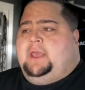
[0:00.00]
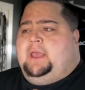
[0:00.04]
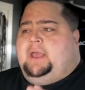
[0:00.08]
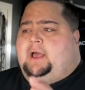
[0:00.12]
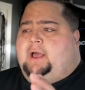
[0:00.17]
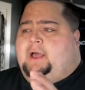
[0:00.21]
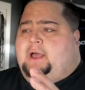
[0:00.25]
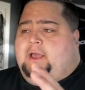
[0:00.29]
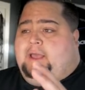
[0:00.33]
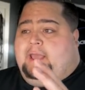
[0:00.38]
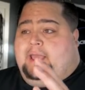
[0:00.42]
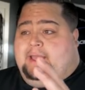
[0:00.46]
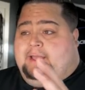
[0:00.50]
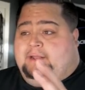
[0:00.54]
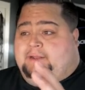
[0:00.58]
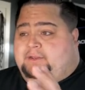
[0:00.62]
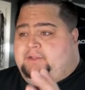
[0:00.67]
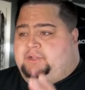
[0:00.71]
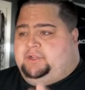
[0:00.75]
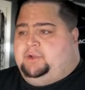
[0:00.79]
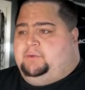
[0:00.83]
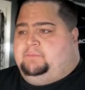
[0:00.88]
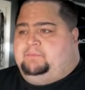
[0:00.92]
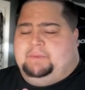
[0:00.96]
and,
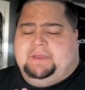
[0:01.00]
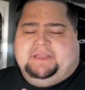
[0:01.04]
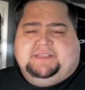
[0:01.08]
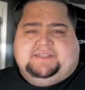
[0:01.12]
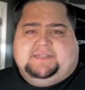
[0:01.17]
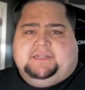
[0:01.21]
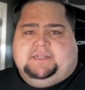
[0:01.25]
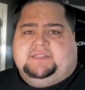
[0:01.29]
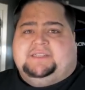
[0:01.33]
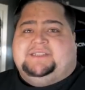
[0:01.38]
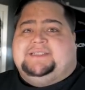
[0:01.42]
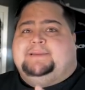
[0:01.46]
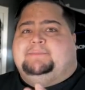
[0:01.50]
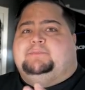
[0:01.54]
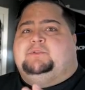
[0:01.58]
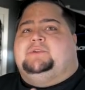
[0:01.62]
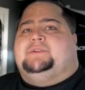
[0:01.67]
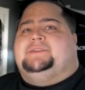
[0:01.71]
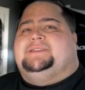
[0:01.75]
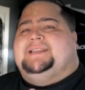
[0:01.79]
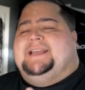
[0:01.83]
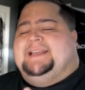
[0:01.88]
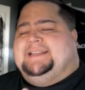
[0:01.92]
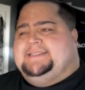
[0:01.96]
you know, based on similar
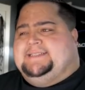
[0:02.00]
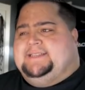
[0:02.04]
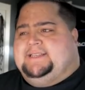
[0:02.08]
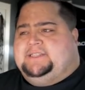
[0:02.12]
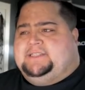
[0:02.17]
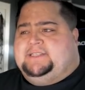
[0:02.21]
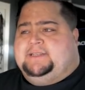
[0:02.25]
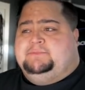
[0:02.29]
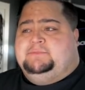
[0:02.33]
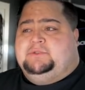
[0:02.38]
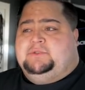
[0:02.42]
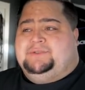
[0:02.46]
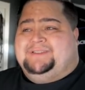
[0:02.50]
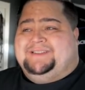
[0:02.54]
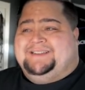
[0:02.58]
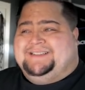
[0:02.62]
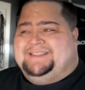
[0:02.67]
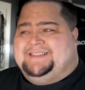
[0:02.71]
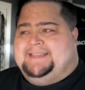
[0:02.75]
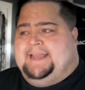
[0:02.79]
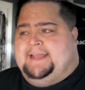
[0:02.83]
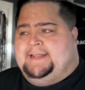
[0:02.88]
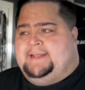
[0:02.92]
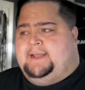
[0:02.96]
test systems using a
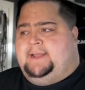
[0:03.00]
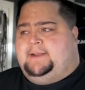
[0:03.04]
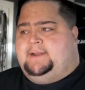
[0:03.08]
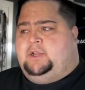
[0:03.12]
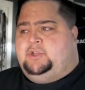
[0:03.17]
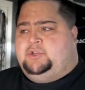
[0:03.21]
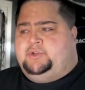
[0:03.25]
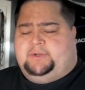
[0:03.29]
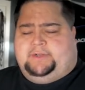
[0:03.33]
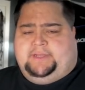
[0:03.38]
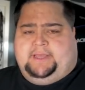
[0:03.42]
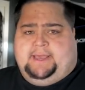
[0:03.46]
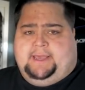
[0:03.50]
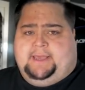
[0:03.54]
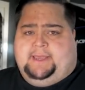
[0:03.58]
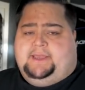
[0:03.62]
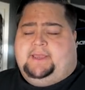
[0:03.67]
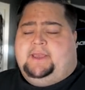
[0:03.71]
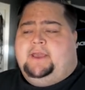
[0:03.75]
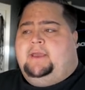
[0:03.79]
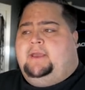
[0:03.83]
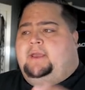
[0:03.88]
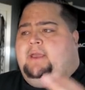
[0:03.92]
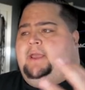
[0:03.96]

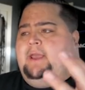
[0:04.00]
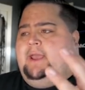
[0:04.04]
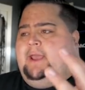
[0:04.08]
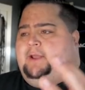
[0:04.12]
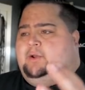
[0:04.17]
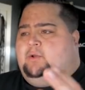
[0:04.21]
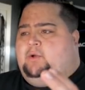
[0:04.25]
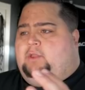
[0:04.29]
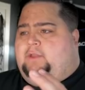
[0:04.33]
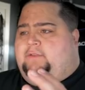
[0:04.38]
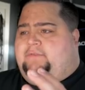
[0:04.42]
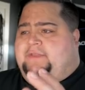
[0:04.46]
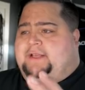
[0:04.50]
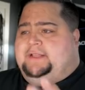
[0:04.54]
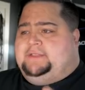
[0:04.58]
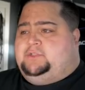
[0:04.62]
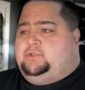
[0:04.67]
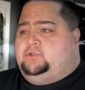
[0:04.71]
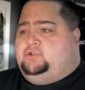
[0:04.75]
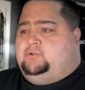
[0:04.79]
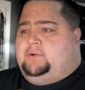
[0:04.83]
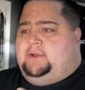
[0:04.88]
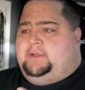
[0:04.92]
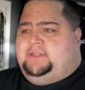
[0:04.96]
10900K and all of that.
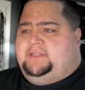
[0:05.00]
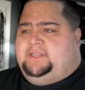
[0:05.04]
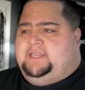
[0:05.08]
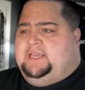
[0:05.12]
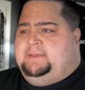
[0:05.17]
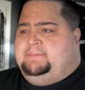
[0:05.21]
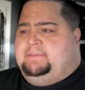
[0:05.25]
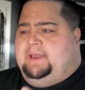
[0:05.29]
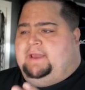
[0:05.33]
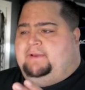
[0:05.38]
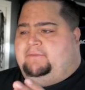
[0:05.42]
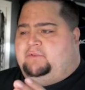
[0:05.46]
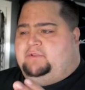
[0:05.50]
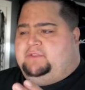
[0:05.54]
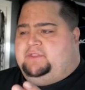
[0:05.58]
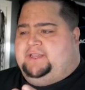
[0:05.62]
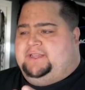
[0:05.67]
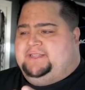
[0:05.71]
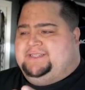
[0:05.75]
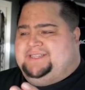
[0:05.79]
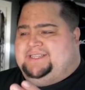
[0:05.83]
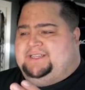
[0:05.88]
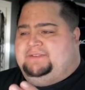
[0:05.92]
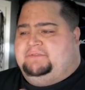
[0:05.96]
So trying to keep everything
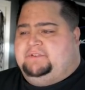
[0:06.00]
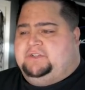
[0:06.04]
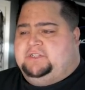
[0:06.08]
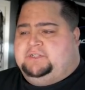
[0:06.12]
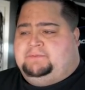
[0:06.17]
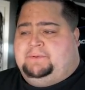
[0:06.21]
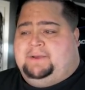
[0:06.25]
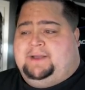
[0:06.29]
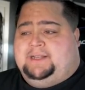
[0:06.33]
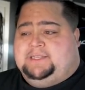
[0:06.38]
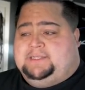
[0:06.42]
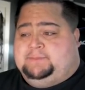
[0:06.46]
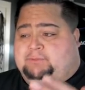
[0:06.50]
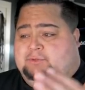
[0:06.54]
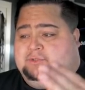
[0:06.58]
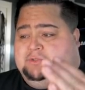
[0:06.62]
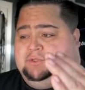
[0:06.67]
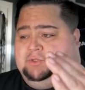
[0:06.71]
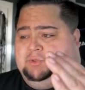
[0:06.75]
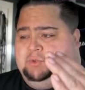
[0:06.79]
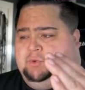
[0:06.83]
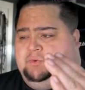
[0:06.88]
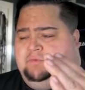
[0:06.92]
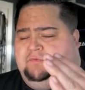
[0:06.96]
as even as possible
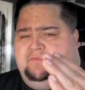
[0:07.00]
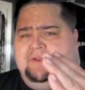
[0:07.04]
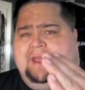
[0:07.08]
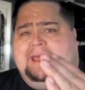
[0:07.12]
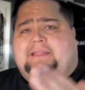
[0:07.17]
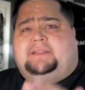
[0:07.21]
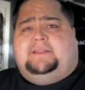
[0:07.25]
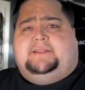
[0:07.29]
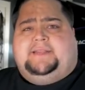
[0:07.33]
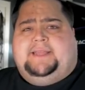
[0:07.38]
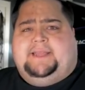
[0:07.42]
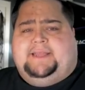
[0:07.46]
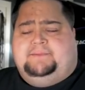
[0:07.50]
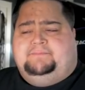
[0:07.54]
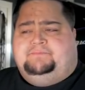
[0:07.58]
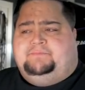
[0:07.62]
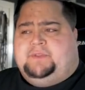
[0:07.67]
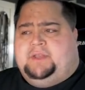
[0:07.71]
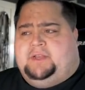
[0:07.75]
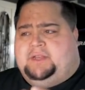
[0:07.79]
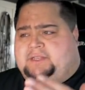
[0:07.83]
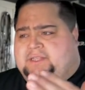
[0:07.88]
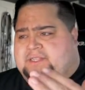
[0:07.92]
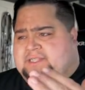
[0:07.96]
to validate
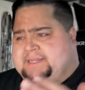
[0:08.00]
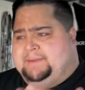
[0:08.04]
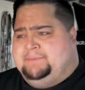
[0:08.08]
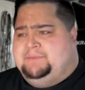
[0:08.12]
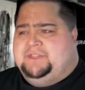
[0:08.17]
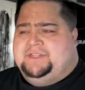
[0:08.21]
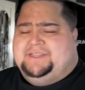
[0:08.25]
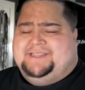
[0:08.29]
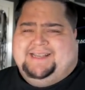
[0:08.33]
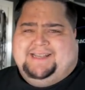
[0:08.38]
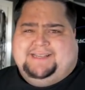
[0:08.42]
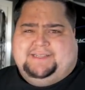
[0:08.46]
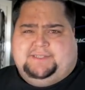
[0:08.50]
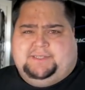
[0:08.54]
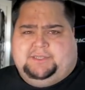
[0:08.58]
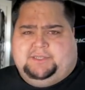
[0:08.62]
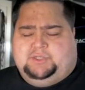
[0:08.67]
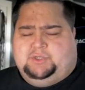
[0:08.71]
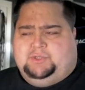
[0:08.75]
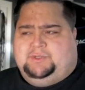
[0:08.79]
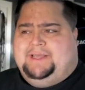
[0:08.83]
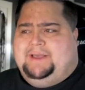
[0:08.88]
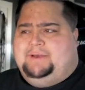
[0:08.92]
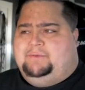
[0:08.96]
some of the testing.
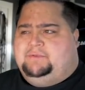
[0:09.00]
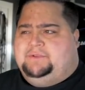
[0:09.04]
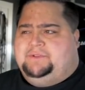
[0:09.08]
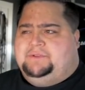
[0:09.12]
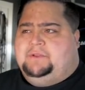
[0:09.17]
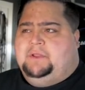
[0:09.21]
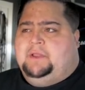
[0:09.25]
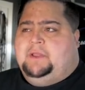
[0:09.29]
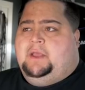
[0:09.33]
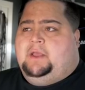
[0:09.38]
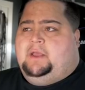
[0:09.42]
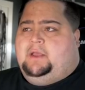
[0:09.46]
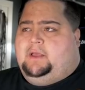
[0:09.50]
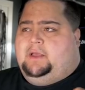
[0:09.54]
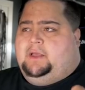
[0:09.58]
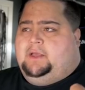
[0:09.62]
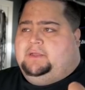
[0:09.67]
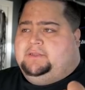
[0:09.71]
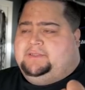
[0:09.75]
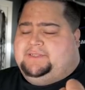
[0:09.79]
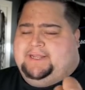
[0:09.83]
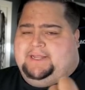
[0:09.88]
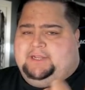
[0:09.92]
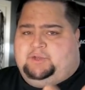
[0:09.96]
So that would
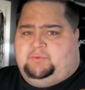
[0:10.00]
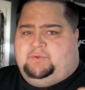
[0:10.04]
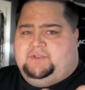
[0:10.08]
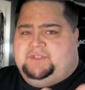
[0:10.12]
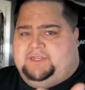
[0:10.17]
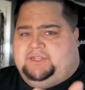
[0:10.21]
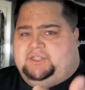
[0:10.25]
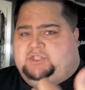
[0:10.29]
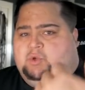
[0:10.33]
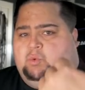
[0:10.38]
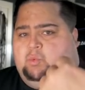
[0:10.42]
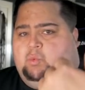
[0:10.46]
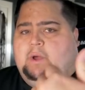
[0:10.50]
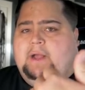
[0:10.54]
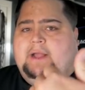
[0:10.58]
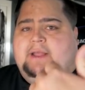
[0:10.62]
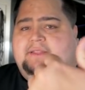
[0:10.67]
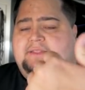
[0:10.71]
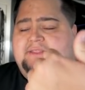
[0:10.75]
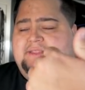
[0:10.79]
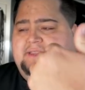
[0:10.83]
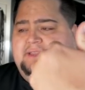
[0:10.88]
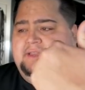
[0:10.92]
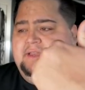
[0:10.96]
stand to reason as to why
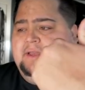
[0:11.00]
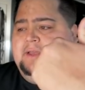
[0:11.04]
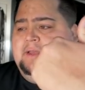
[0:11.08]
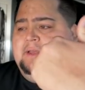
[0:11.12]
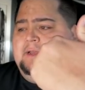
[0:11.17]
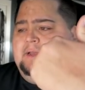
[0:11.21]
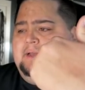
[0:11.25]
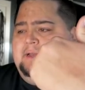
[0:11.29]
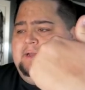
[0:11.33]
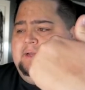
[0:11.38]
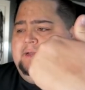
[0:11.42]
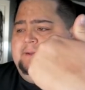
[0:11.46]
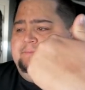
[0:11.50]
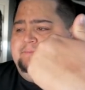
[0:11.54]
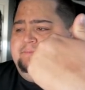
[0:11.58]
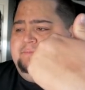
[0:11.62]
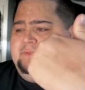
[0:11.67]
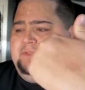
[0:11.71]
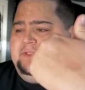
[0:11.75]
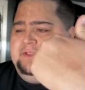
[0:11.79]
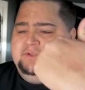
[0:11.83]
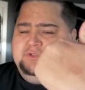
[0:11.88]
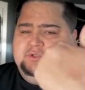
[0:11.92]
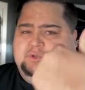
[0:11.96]
the
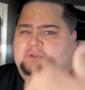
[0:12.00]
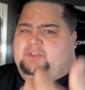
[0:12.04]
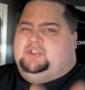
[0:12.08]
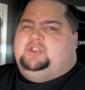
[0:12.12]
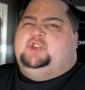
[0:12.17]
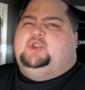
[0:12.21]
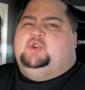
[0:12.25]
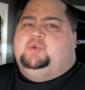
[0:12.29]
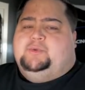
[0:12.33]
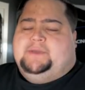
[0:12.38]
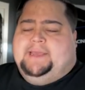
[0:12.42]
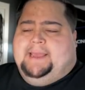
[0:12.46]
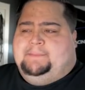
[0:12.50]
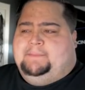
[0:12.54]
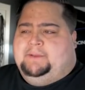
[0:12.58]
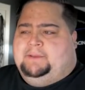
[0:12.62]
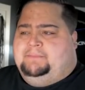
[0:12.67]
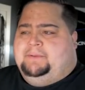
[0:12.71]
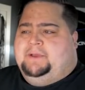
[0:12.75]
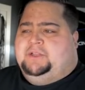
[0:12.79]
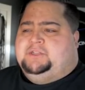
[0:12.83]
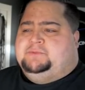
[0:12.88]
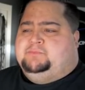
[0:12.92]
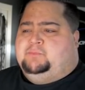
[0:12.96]
there's only two gaming
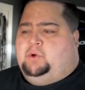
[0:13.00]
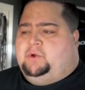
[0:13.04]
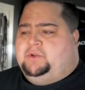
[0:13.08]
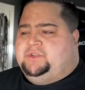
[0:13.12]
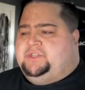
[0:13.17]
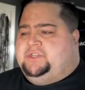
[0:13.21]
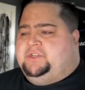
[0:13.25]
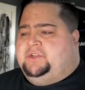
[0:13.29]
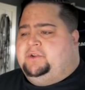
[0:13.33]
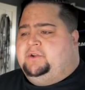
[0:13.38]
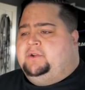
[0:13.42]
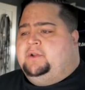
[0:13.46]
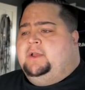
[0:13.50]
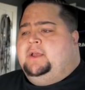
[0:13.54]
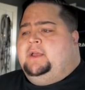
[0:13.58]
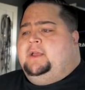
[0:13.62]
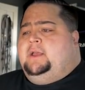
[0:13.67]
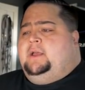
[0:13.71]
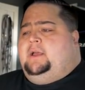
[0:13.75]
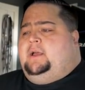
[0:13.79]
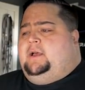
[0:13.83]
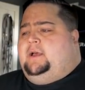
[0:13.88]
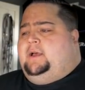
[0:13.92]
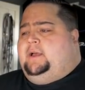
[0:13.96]
benchmarks here
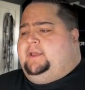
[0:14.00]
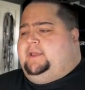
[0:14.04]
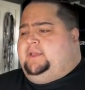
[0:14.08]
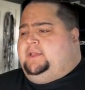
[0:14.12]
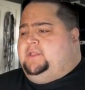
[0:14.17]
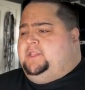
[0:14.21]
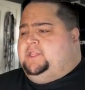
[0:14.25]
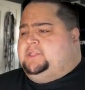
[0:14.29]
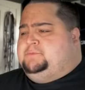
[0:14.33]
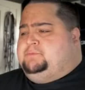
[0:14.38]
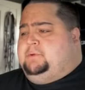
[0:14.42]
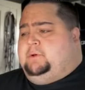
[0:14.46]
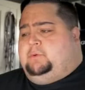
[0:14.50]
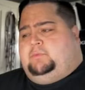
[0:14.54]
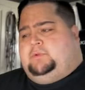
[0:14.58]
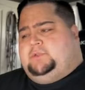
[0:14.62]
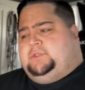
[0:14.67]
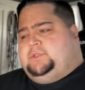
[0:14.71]
in this. But we'll